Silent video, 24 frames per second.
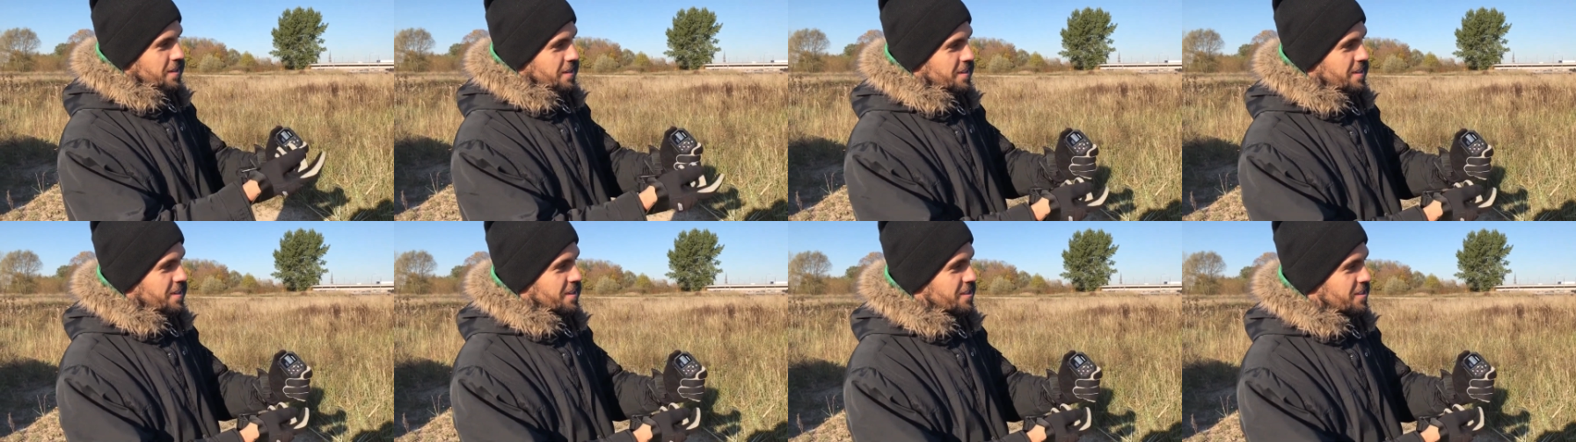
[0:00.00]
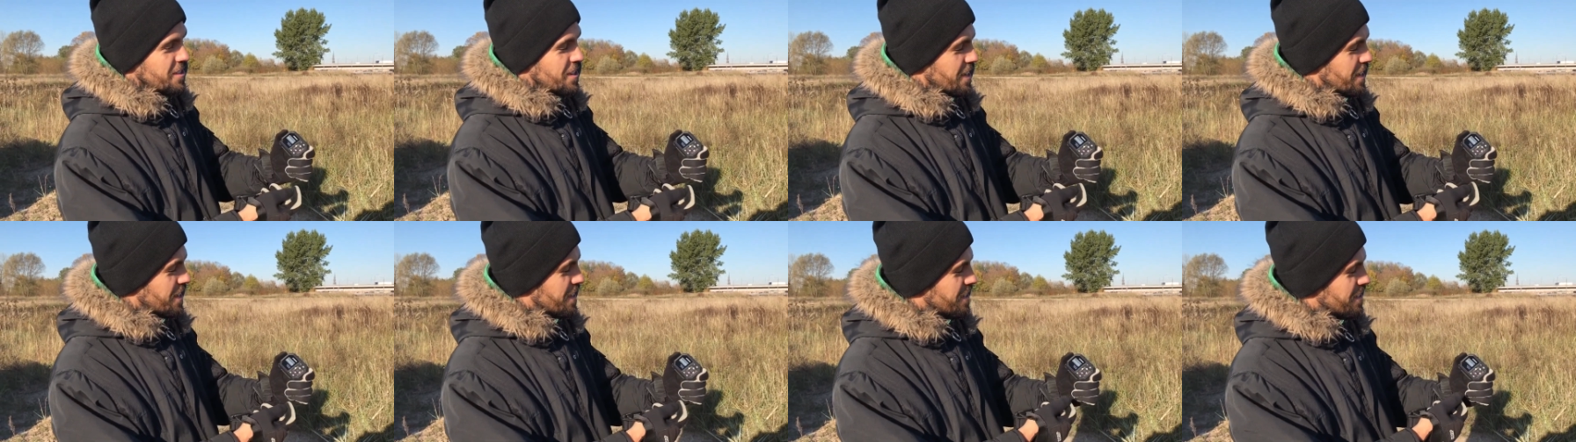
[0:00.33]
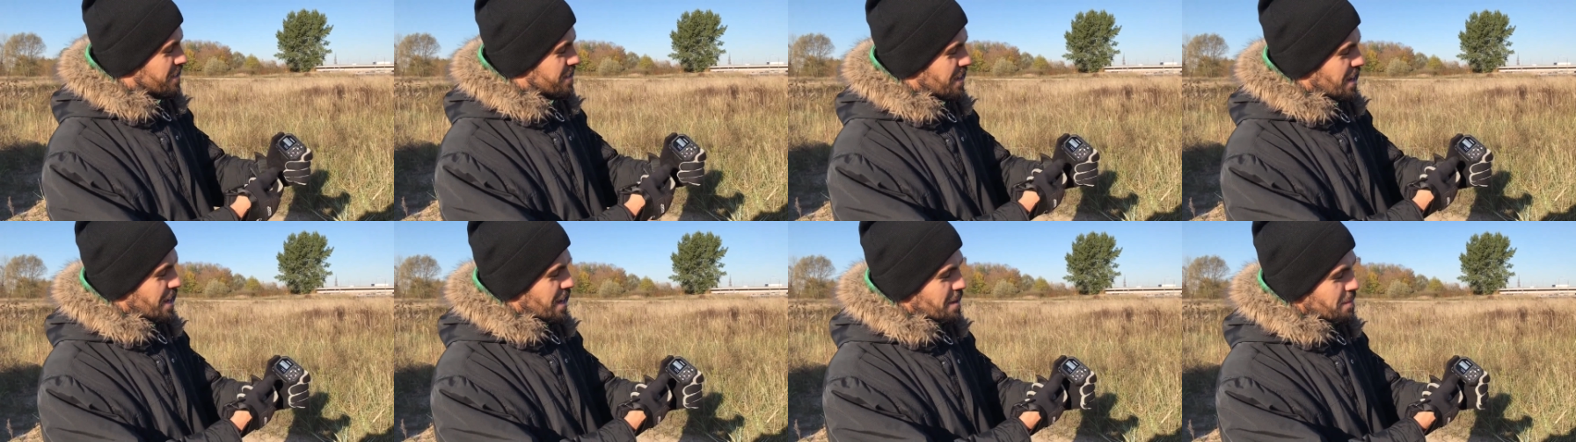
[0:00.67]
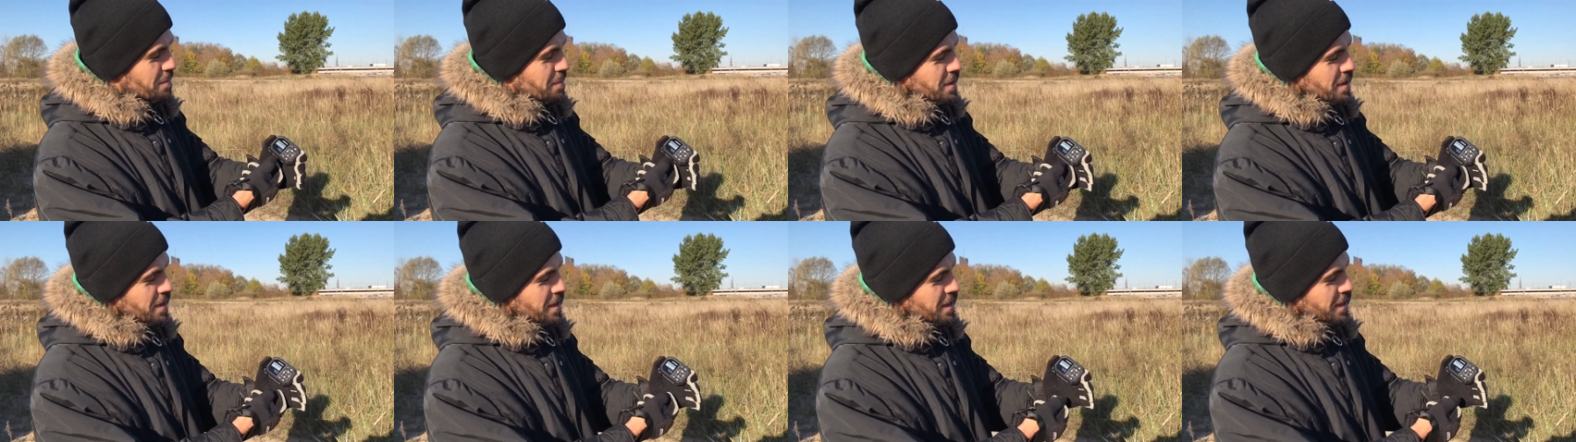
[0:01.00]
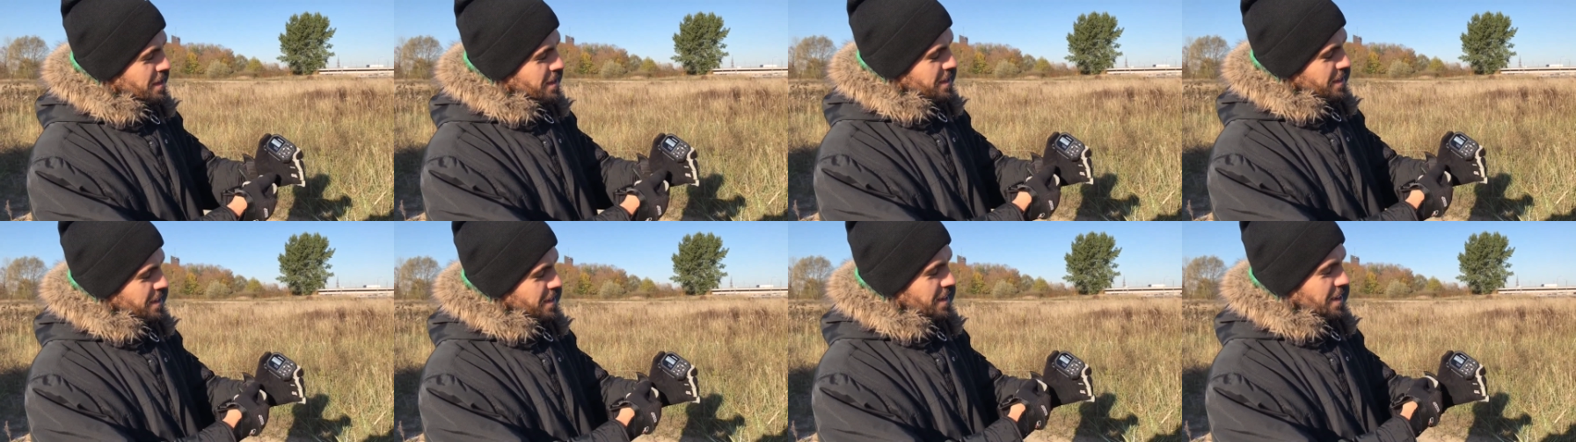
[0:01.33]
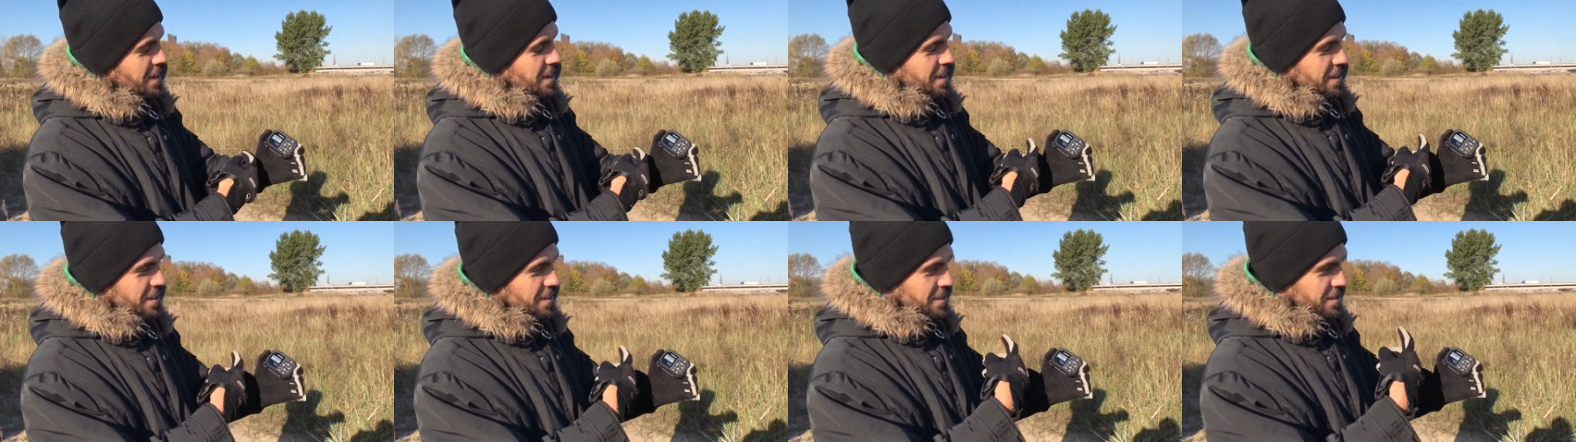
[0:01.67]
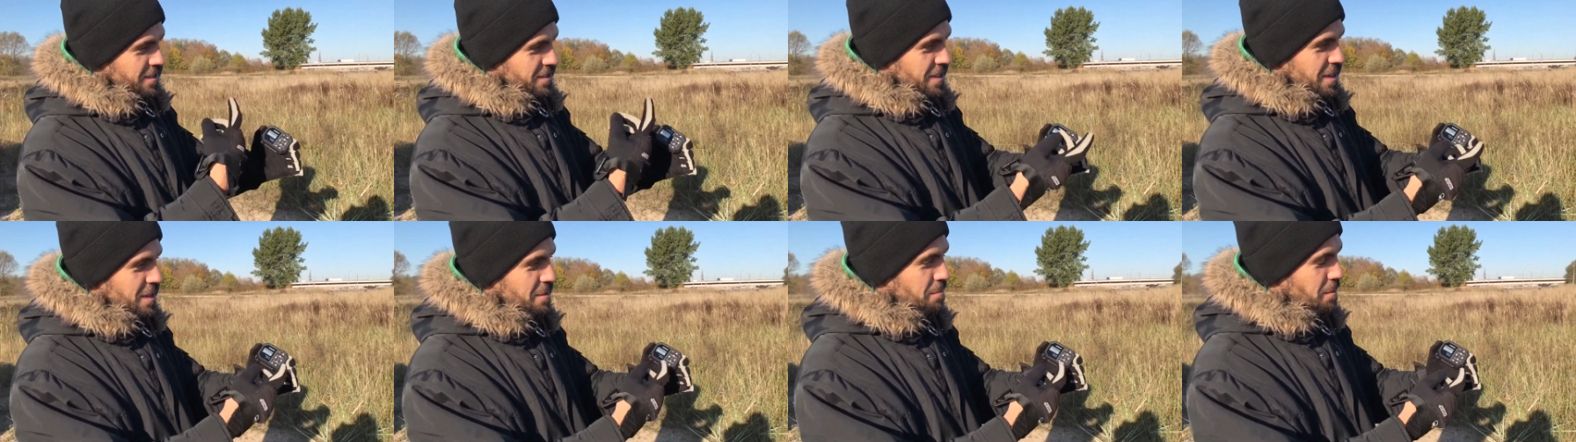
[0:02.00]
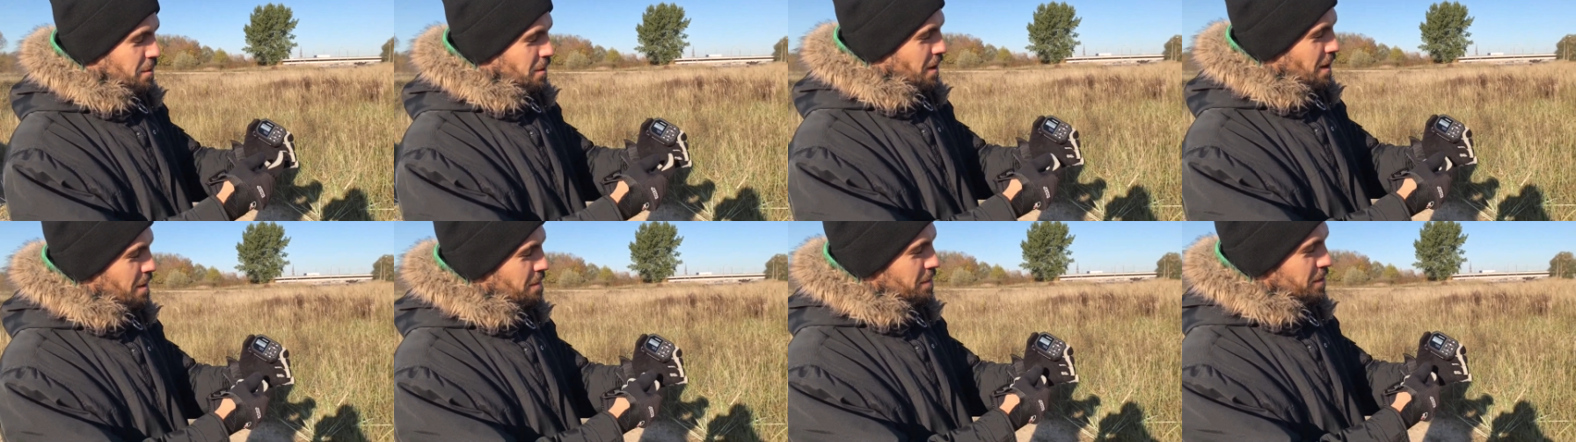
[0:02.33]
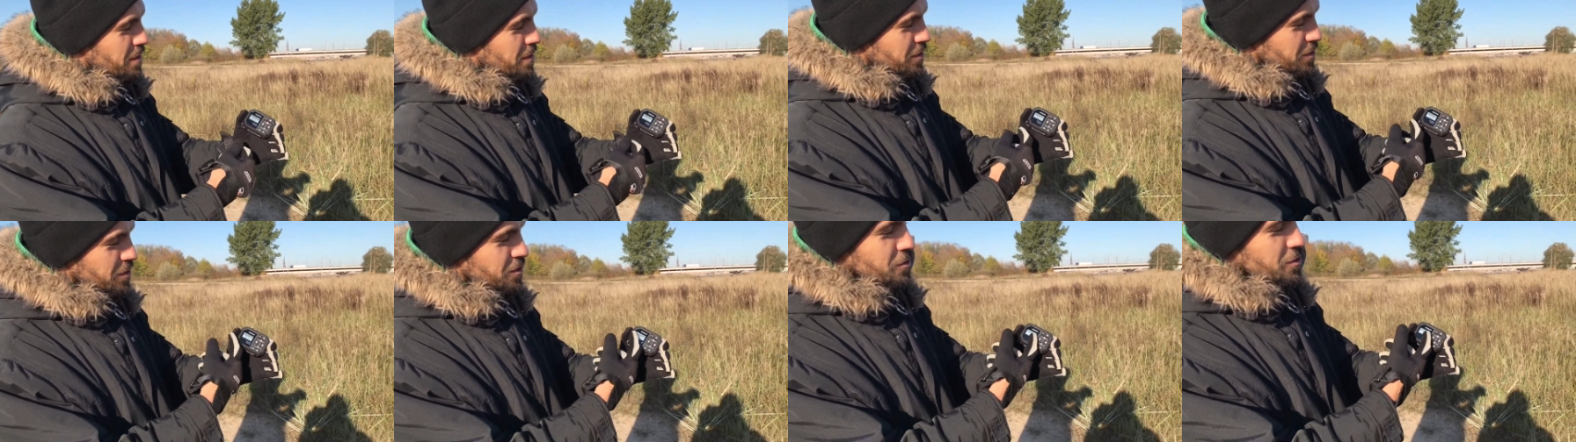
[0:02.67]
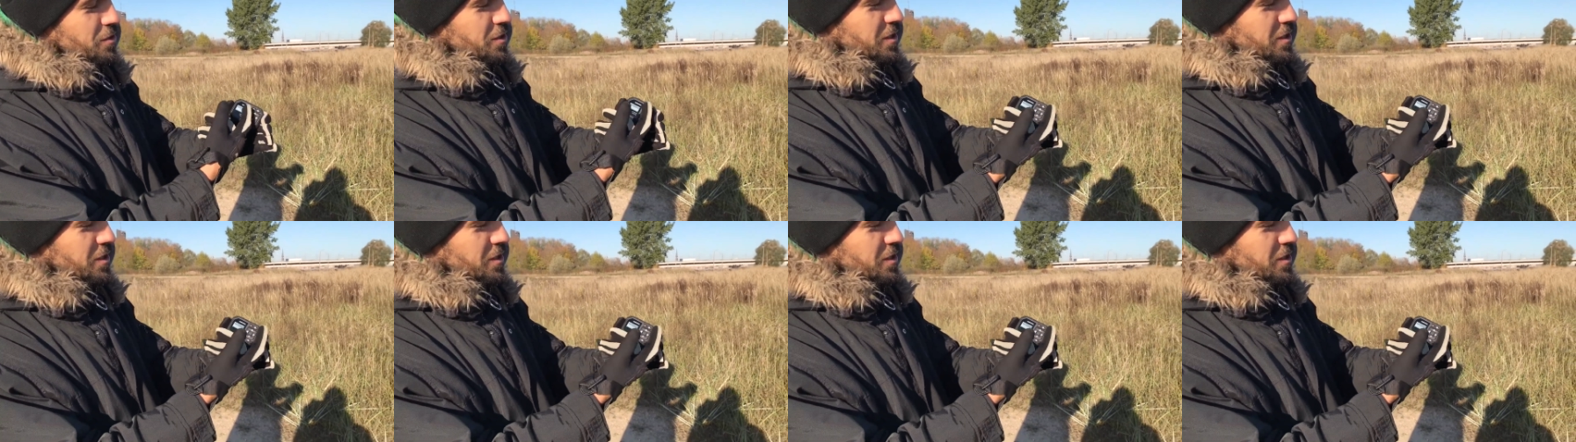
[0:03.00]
the second time, the same parameters, you